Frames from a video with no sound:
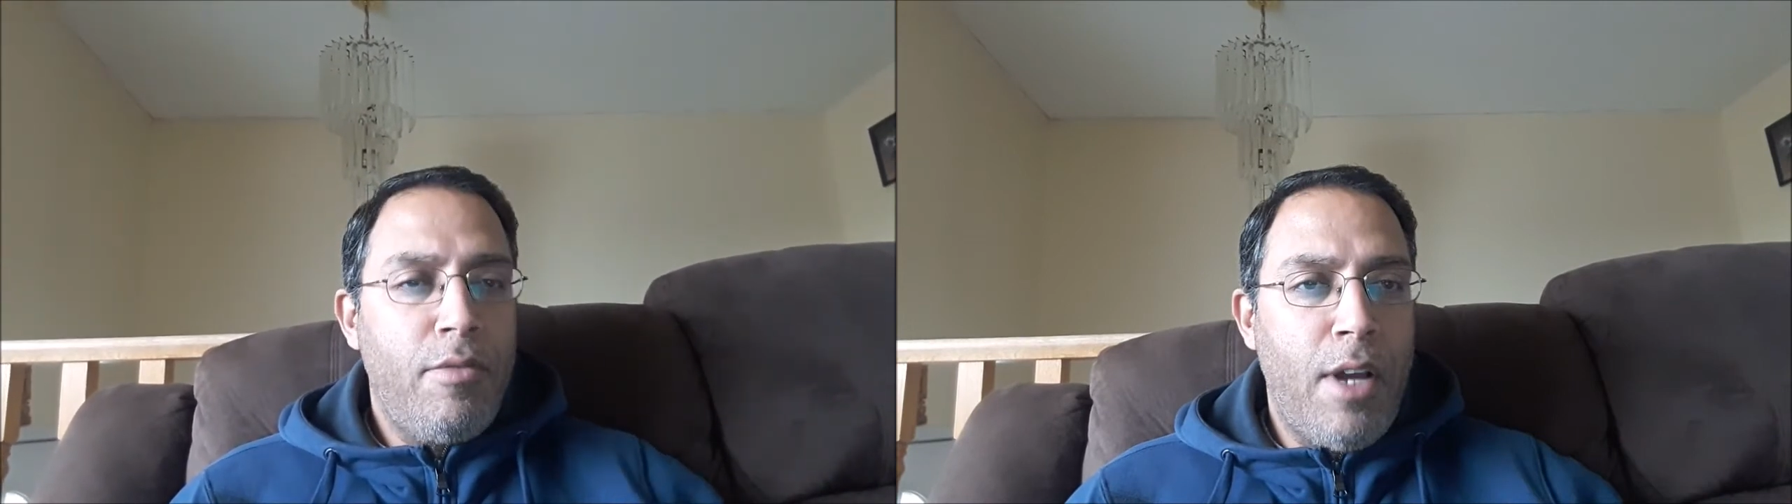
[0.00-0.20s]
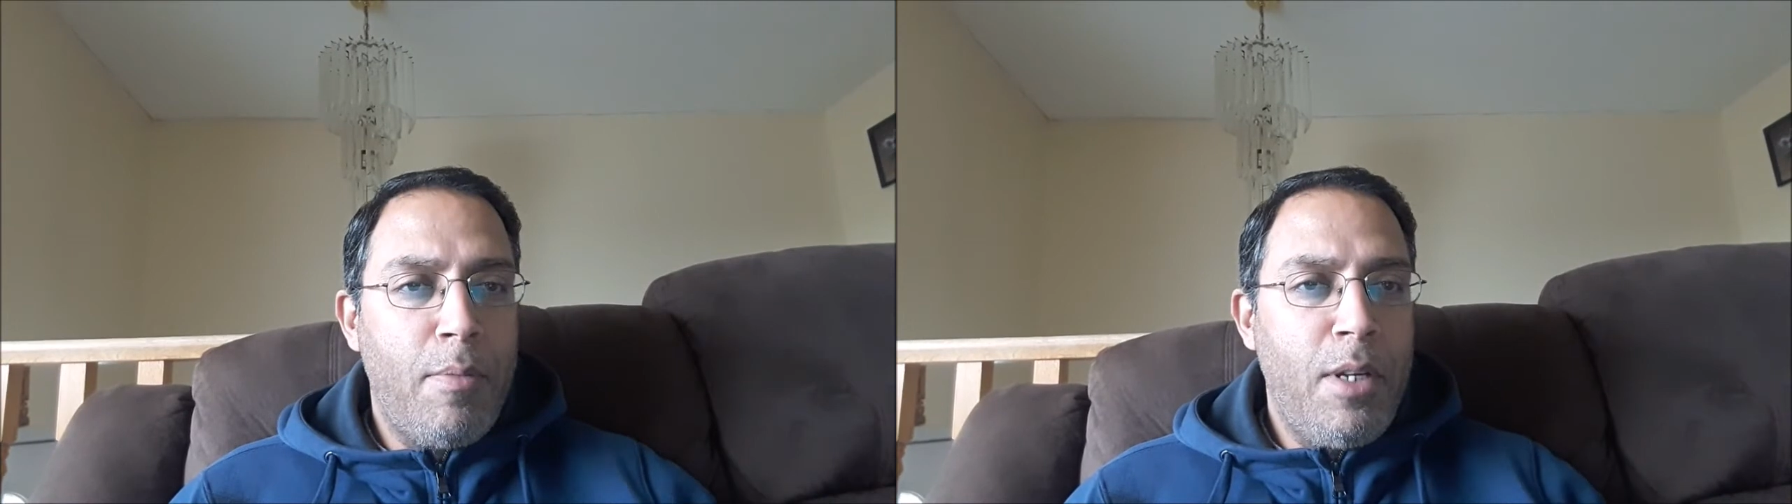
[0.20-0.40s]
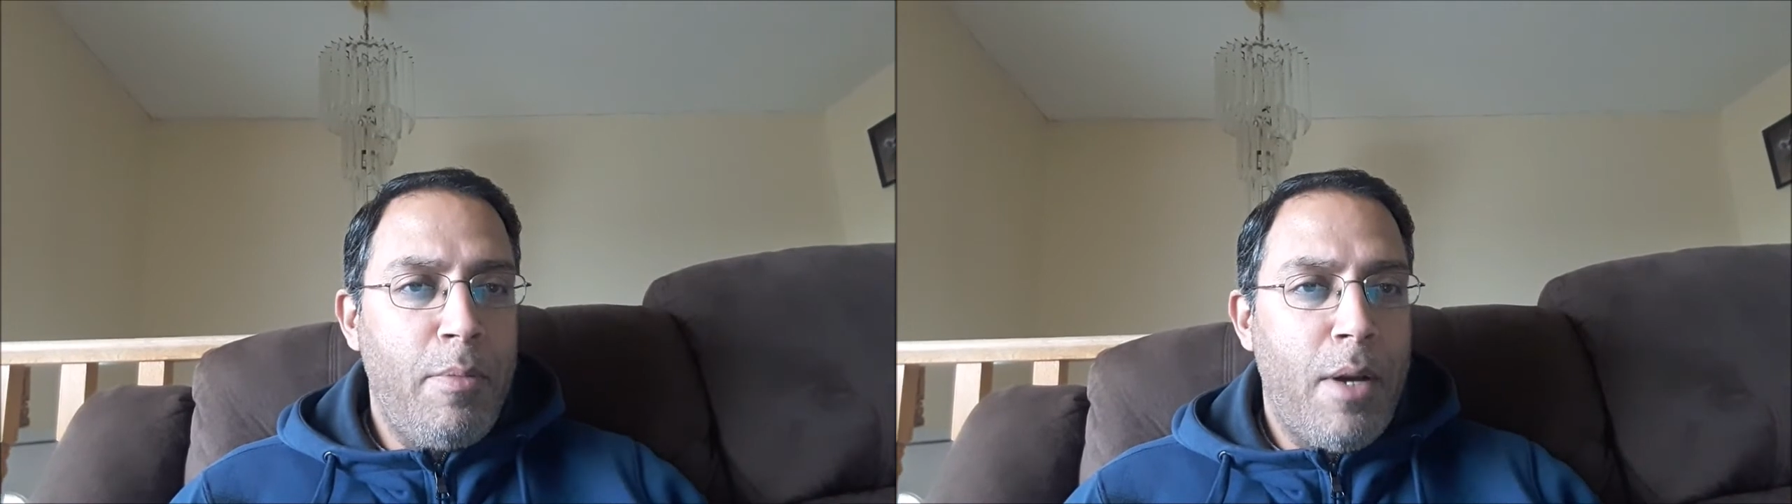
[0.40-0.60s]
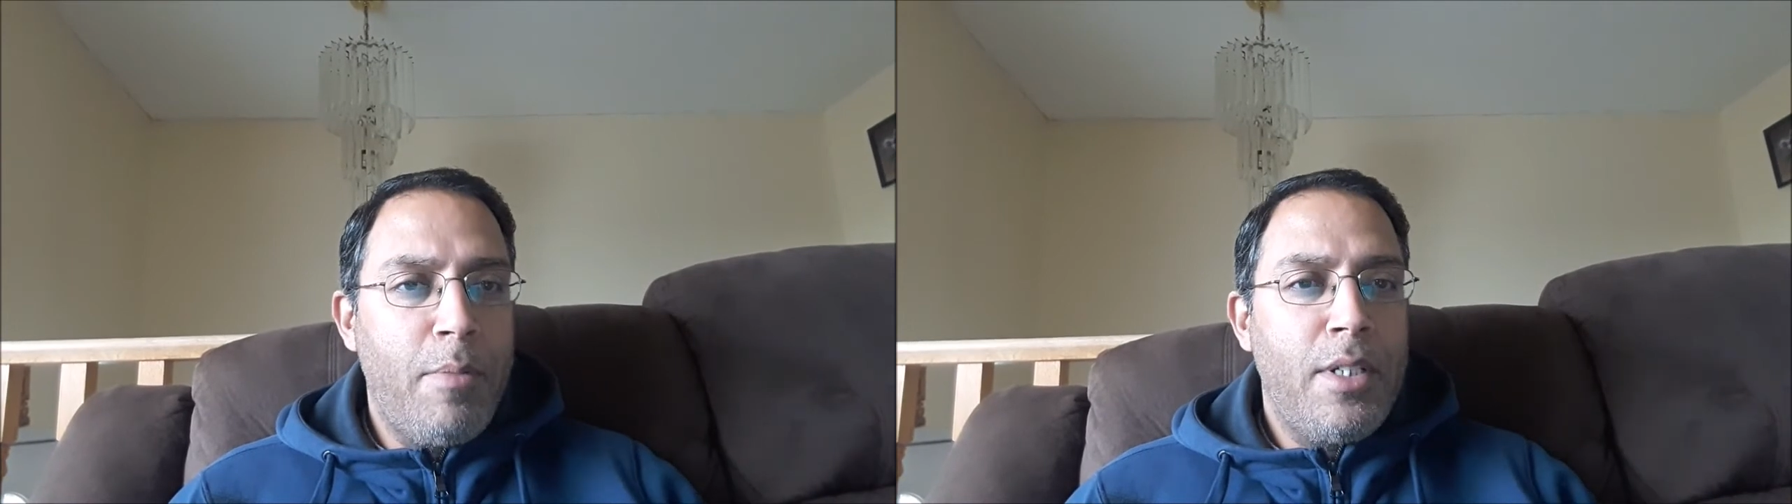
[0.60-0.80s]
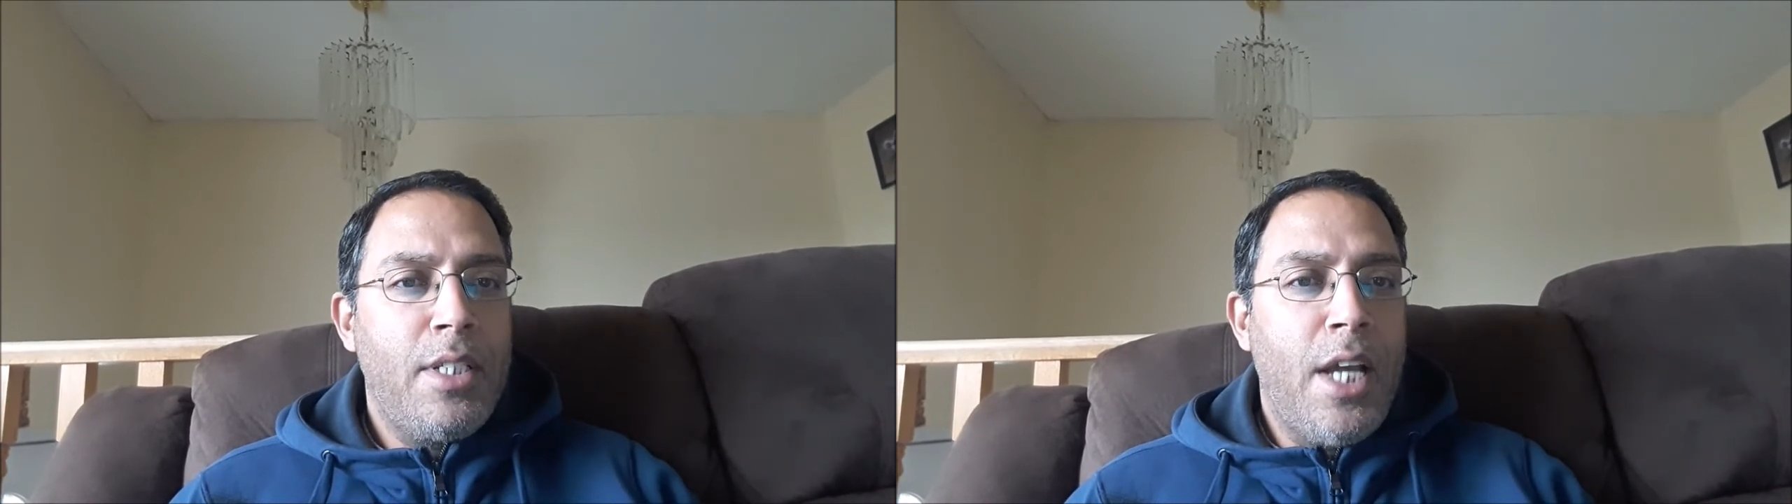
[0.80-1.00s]
family
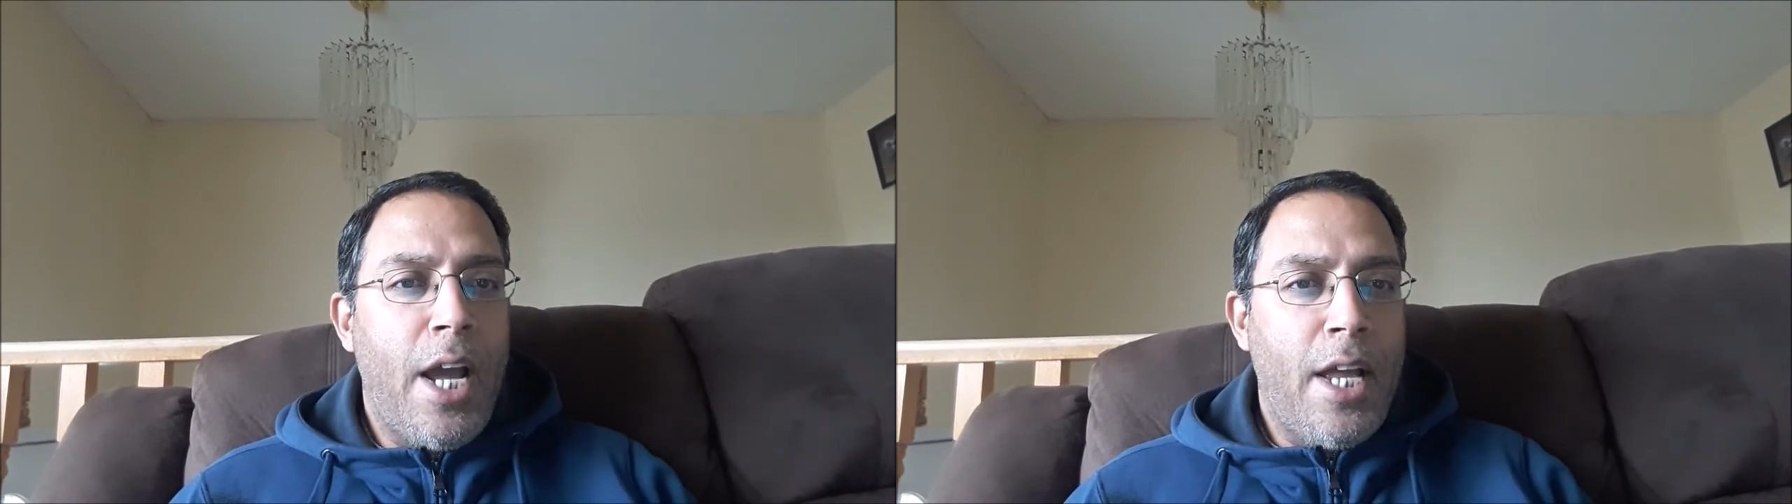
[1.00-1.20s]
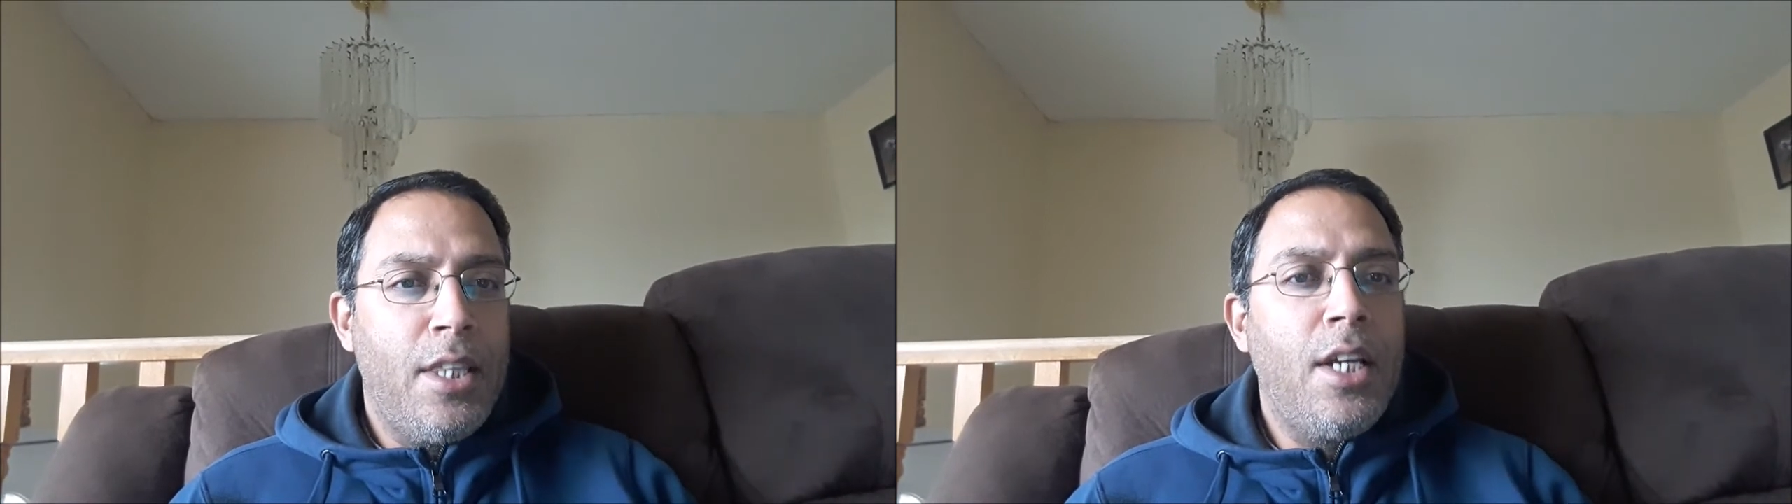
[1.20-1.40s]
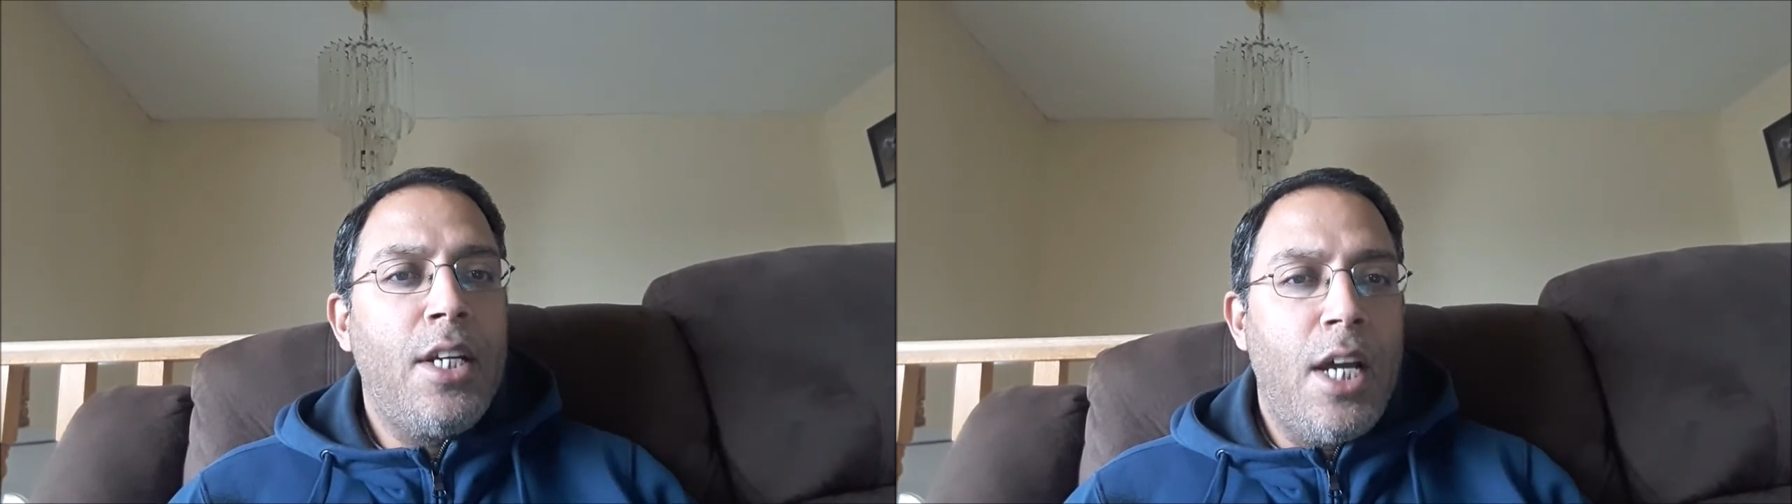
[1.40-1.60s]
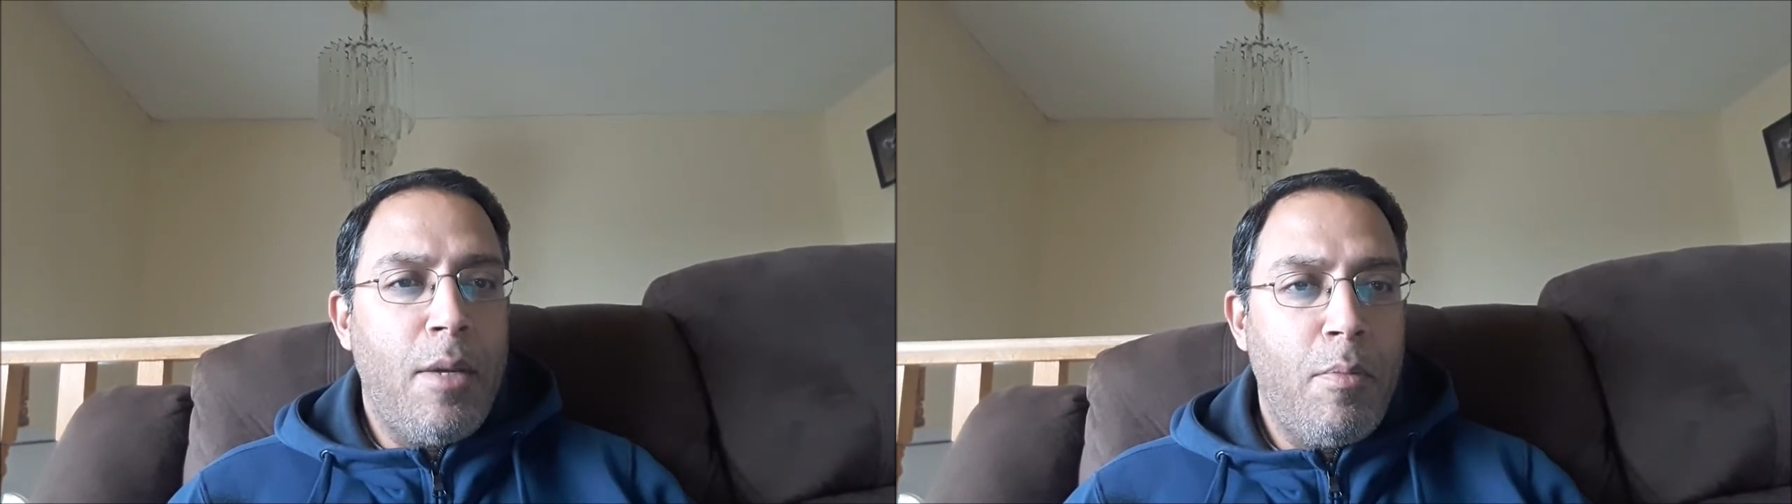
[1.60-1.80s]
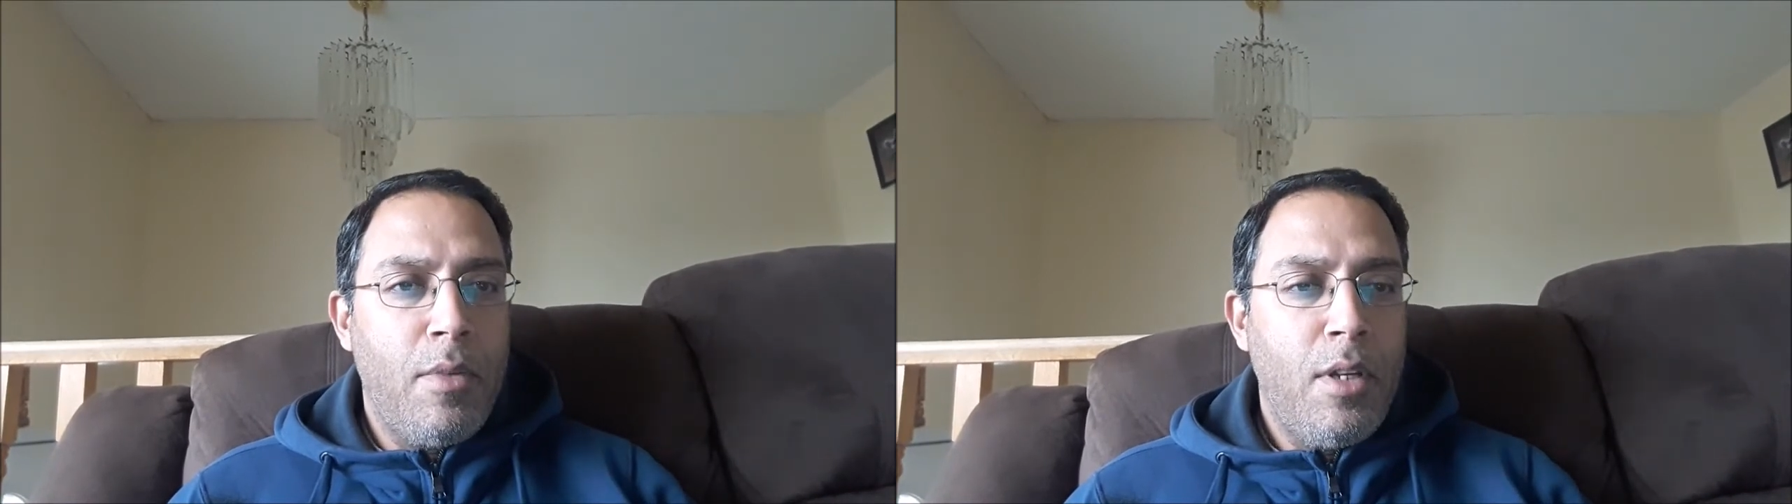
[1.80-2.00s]
members at the
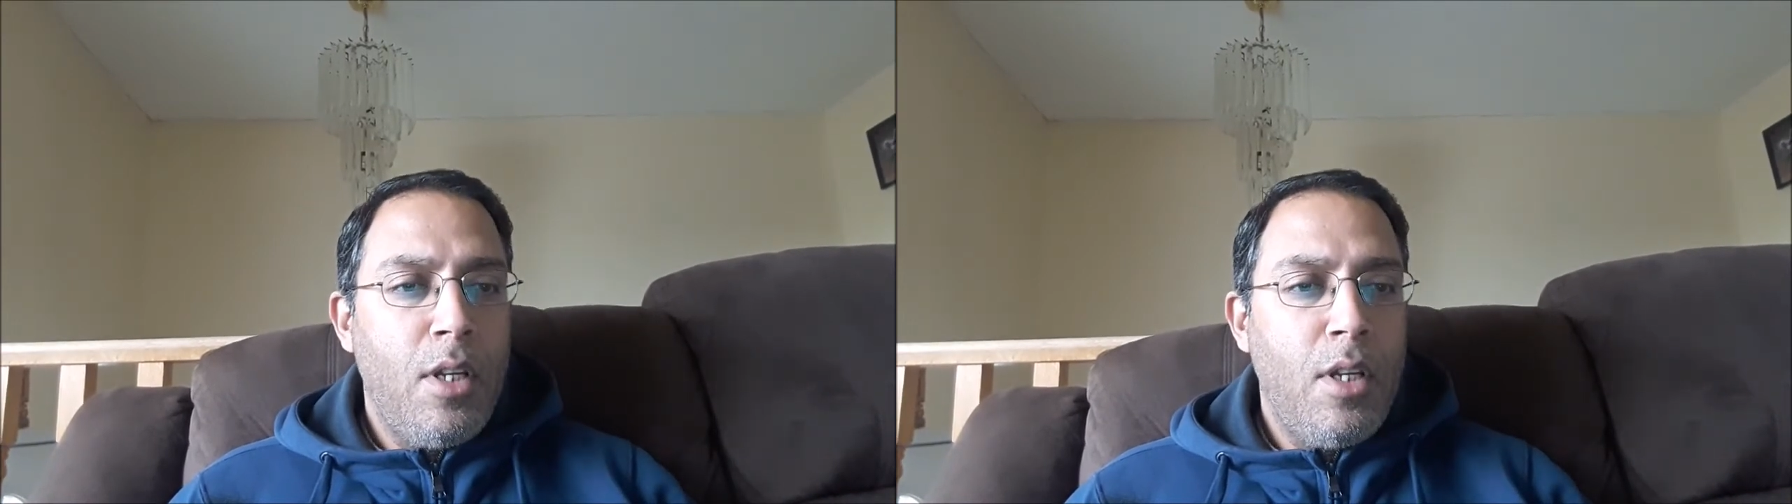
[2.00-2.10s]
time.